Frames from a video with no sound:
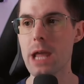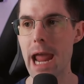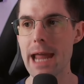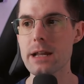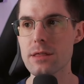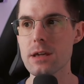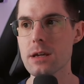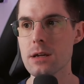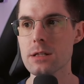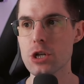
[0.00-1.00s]
can, I
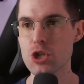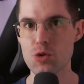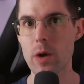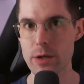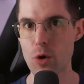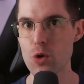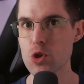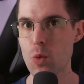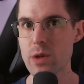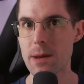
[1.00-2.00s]
think, destroy
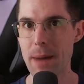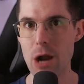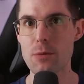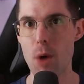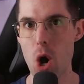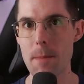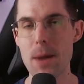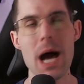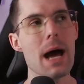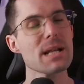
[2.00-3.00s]
those with a power
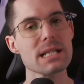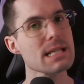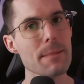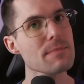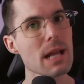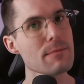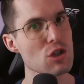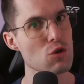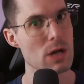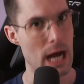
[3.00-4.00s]
bomb, but
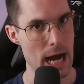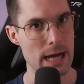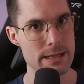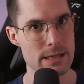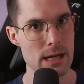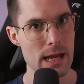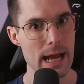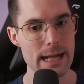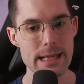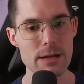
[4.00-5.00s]
sometimes you can't.
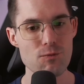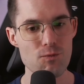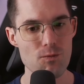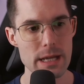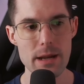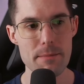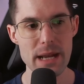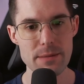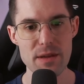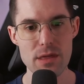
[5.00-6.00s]
And that either
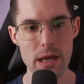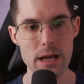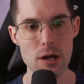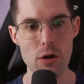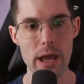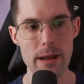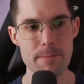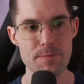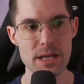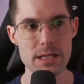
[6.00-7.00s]
made me think,
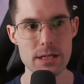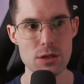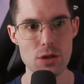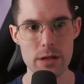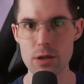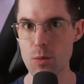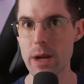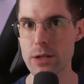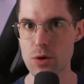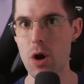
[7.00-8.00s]
okay, this is not the
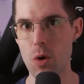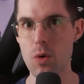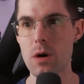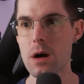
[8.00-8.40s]
way to go,